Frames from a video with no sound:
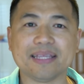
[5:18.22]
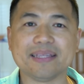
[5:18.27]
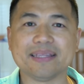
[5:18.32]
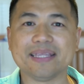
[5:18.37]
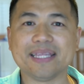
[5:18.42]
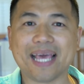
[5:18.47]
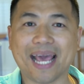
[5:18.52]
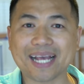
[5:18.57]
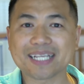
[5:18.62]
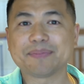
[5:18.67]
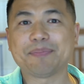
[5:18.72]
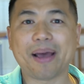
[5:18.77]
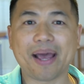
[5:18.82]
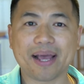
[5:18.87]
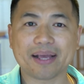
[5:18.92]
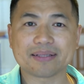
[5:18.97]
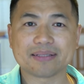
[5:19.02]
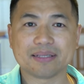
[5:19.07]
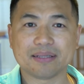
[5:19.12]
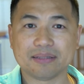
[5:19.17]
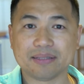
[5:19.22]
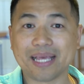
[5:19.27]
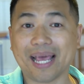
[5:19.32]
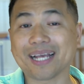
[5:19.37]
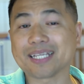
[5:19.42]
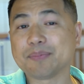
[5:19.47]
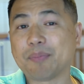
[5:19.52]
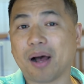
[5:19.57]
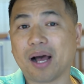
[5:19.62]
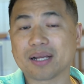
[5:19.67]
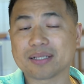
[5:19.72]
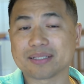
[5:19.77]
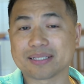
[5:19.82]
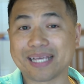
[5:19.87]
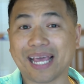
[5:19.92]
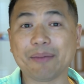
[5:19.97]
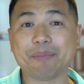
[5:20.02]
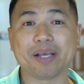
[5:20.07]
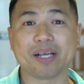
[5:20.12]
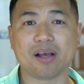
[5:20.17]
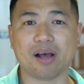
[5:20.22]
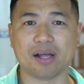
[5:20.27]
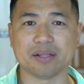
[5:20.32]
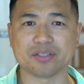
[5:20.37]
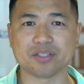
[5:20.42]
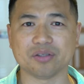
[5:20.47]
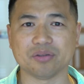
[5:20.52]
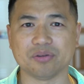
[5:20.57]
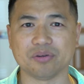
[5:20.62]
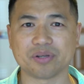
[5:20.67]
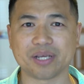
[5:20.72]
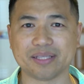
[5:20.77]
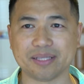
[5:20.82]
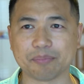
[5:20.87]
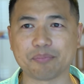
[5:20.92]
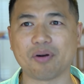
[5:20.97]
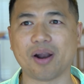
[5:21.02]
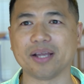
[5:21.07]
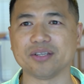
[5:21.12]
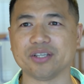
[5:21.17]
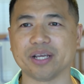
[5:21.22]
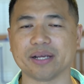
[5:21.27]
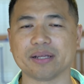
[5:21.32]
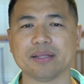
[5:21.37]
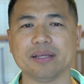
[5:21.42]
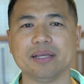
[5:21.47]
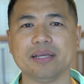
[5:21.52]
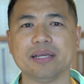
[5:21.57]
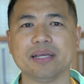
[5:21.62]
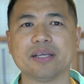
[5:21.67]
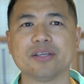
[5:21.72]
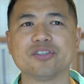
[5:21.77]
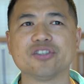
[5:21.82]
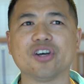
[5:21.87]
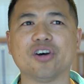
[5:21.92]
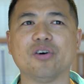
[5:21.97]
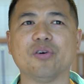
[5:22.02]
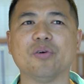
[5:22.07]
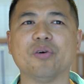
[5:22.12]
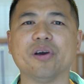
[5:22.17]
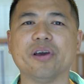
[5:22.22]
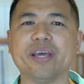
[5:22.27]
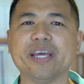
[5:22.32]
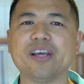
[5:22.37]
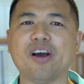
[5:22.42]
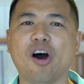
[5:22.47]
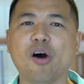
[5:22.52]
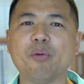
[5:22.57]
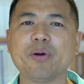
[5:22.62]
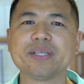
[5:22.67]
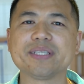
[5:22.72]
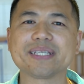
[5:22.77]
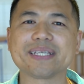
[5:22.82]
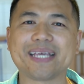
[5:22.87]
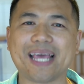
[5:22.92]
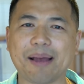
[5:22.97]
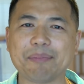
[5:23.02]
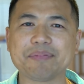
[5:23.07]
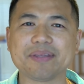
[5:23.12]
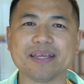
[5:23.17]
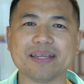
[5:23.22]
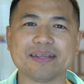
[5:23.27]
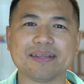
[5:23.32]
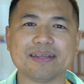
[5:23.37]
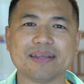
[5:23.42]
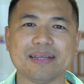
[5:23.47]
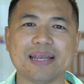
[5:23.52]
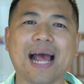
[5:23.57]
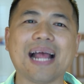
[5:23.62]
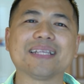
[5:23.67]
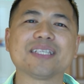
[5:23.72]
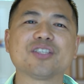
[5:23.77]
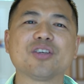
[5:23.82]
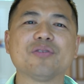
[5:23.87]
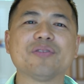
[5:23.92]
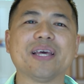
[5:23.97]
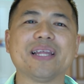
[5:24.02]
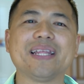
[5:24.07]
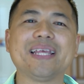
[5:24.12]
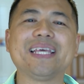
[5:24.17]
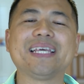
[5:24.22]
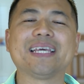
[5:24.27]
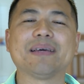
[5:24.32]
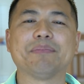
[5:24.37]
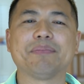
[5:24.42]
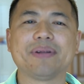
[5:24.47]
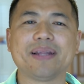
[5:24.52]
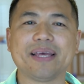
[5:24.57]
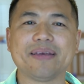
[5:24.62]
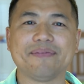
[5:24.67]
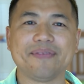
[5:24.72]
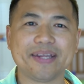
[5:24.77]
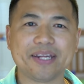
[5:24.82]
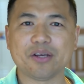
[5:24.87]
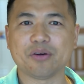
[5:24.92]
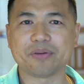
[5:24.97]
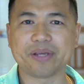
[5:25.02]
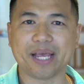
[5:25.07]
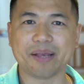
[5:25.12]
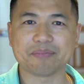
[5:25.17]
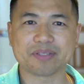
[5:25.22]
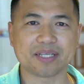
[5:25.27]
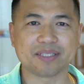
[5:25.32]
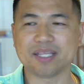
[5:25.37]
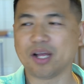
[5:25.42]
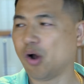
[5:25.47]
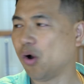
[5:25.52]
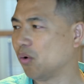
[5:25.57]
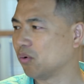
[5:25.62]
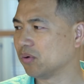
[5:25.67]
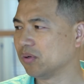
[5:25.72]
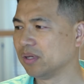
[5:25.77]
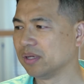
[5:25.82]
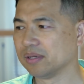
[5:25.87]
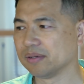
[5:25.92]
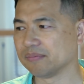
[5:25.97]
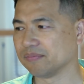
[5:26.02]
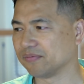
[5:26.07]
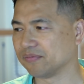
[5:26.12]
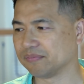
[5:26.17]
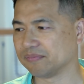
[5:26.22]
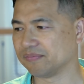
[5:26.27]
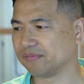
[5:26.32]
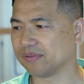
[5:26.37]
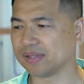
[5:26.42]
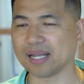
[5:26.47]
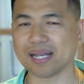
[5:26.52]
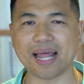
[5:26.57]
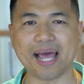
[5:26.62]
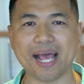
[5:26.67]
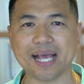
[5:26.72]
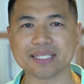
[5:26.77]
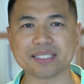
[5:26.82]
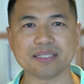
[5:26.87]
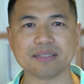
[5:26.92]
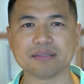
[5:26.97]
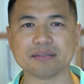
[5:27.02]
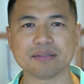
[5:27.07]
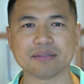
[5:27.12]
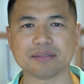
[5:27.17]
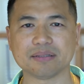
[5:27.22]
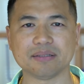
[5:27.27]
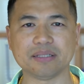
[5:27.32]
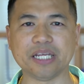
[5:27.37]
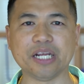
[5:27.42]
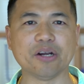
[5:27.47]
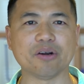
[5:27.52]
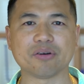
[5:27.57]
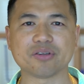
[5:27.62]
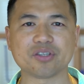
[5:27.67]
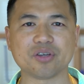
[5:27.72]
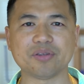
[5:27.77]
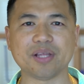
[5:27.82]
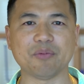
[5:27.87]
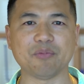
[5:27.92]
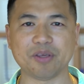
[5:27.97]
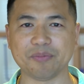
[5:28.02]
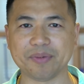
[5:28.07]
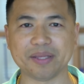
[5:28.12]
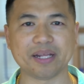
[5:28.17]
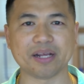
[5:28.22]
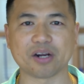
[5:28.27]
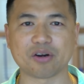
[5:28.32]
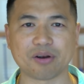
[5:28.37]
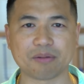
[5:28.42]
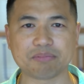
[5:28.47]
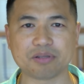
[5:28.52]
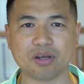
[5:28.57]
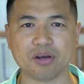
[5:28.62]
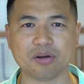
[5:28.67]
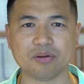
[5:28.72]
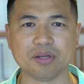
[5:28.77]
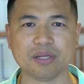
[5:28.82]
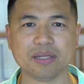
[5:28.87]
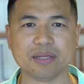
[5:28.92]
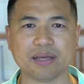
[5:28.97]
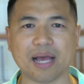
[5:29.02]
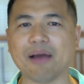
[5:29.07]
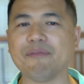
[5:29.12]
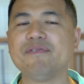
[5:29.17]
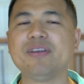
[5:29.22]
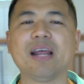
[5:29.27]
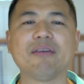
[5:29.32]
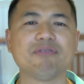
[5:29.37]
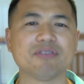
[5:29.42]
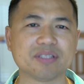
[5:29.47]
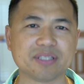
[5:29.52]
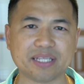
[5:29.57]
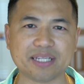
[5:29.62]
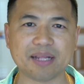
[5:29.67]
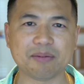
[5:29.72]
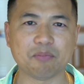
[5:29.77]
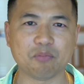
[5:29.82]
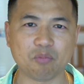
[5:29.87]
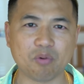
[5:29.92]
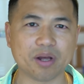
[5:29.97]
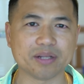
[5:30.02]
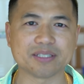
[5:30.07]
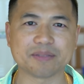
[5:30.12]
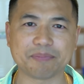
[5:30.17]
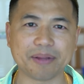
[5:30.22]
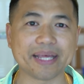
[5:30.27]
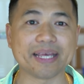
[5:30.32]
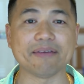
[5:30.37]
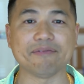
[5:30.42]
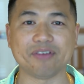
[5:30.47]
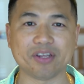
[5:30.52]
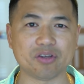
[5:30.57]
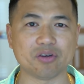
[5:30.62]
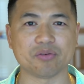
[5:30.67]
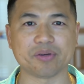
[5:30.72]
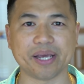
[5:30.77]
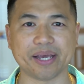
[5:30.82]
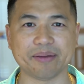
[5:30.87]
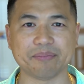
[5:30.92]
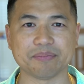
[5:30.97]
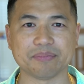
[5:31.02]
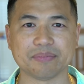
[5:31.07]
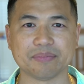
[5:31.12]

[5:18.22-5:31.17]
Xbox gaming console. Okay, the project. So he always kept it not so that he can play video games, because for the last year or so that we've been in crypto, I've never seen him once play a video game.